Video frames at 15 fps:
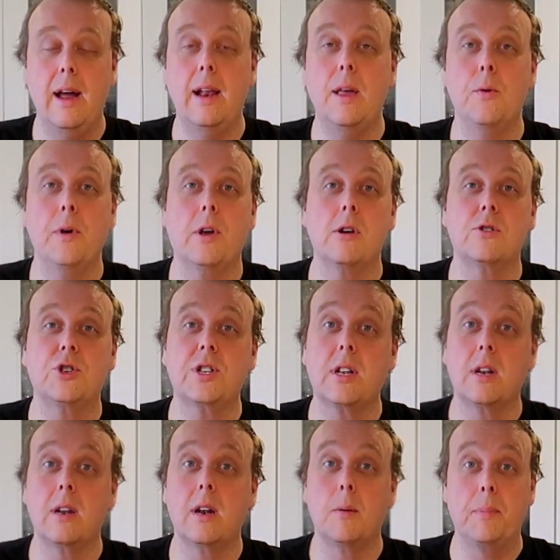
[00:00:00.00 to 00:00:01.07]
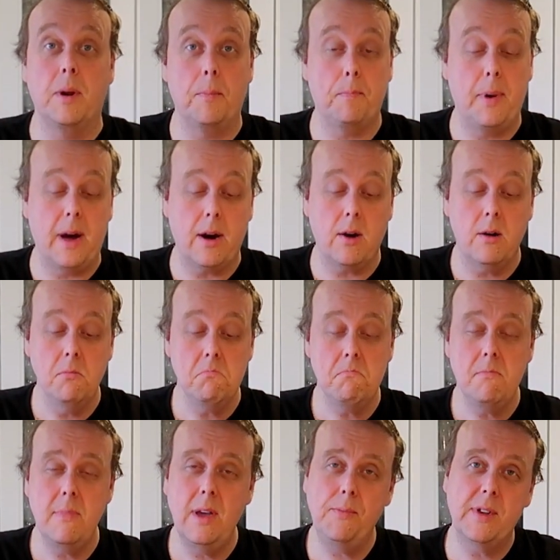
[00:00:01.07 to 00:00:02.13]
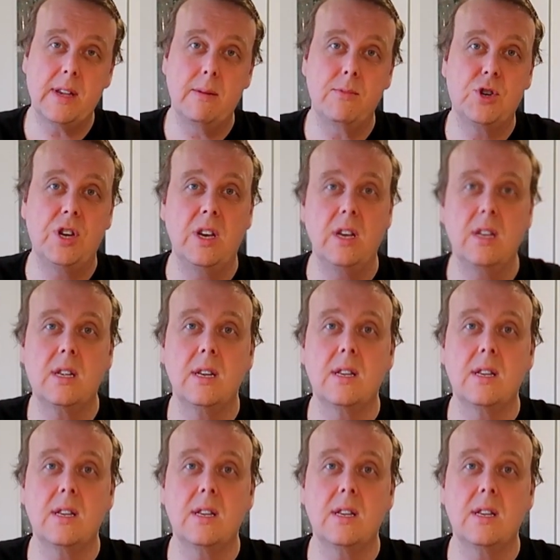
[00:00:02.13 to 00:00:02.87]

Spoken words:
And here we go, just a little bit of butter, maybe some cheese.